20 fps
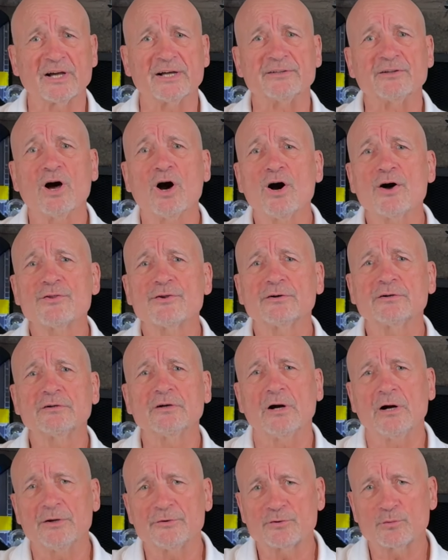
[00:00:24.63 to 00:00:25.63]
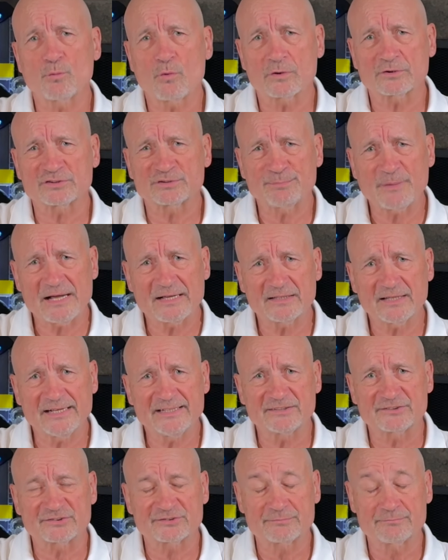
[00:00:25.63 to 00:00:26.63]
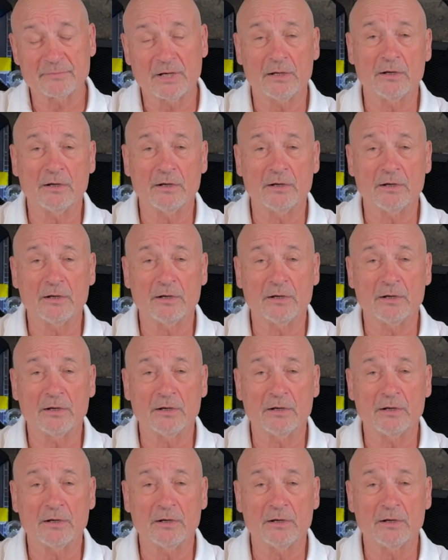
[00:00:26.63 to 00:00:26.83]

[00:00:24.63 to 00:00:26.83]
on other underwater spotlights.